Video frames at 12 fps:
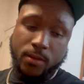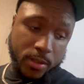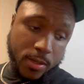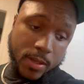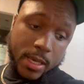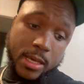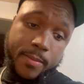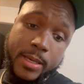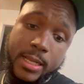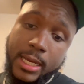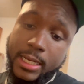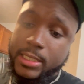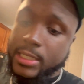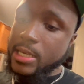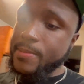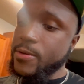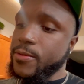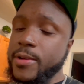So, yeah, man, like I said,
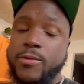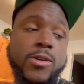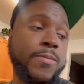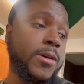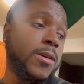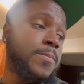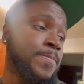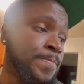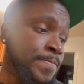man, we finna whip up.